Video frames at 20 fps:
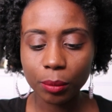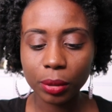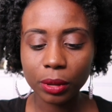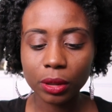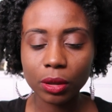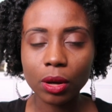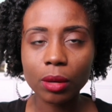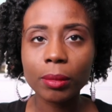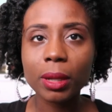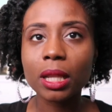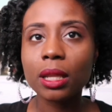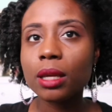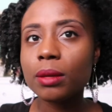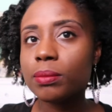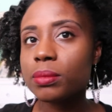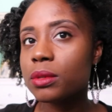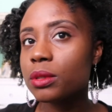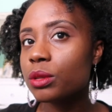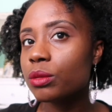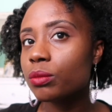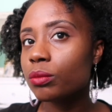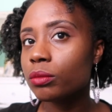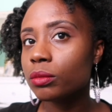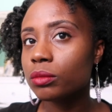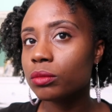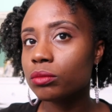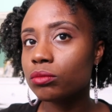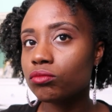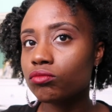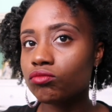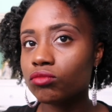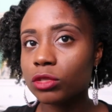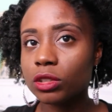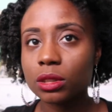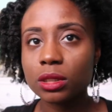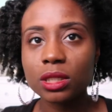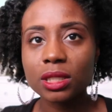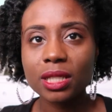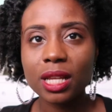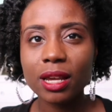But on my lips,
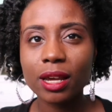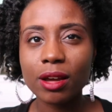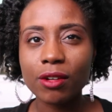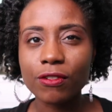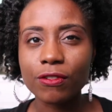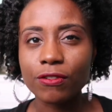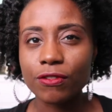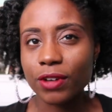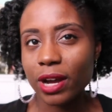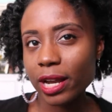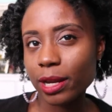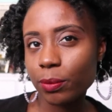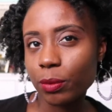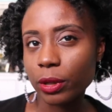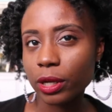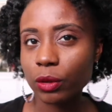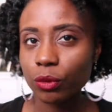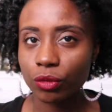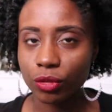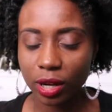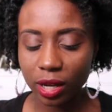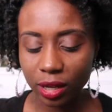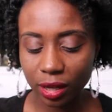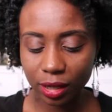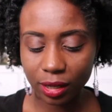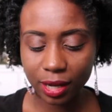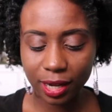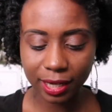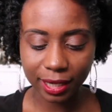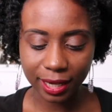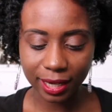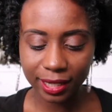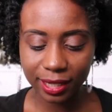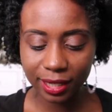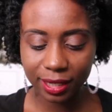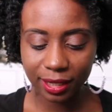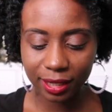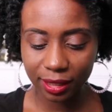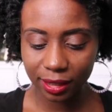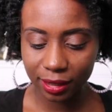it's like a vibrant red i
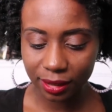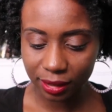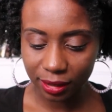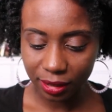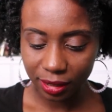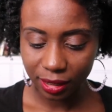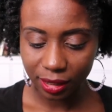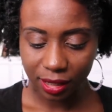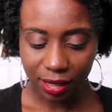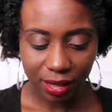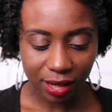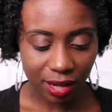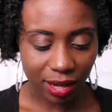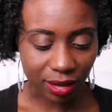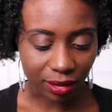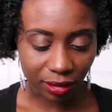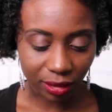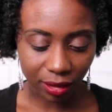like it a